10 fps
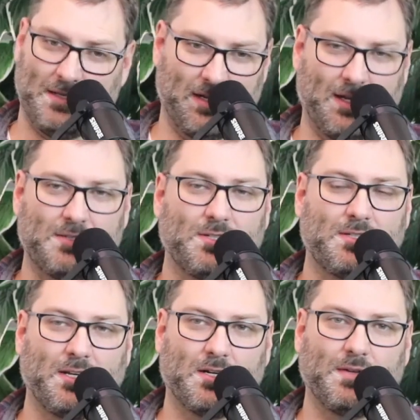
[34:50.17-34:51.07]
God took
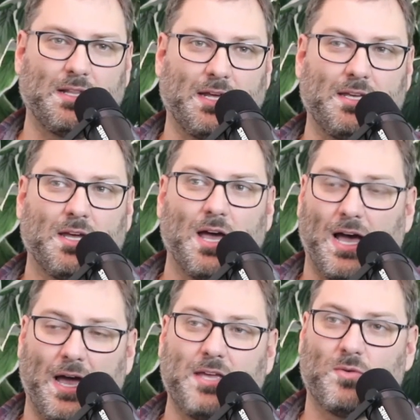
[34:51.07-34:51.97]
care of it. Like
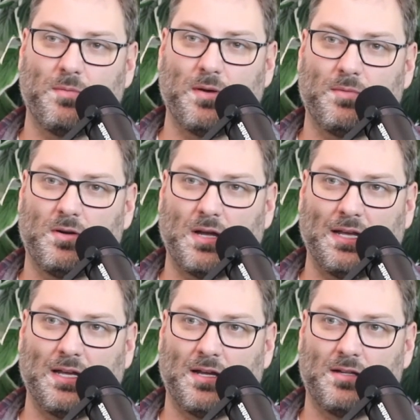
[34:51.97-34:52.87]
I can remember I
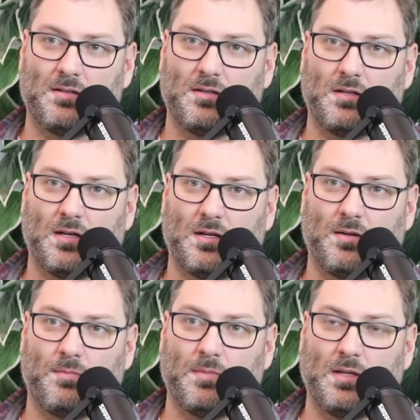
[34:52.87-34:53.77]
got,
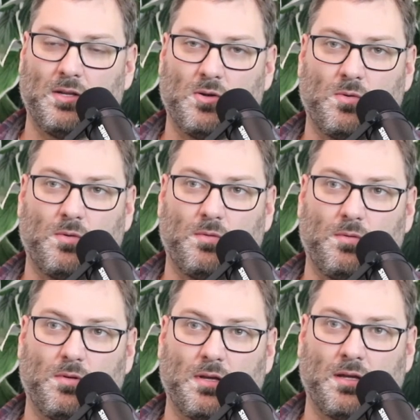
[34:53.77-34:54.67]
I
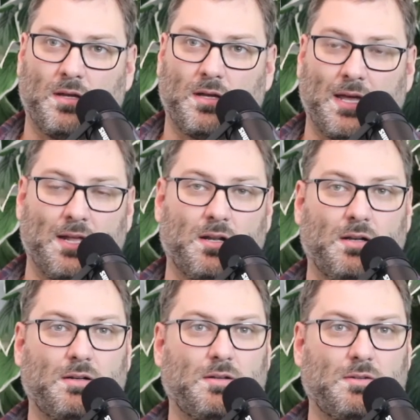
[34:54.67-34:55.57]
had
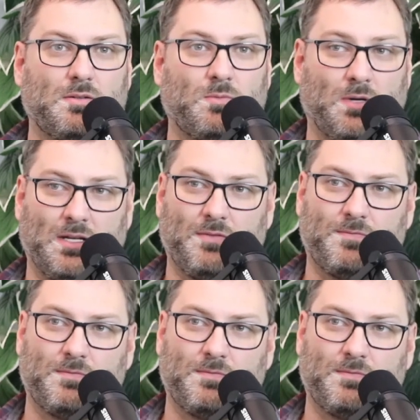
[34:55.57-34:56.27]
a wife,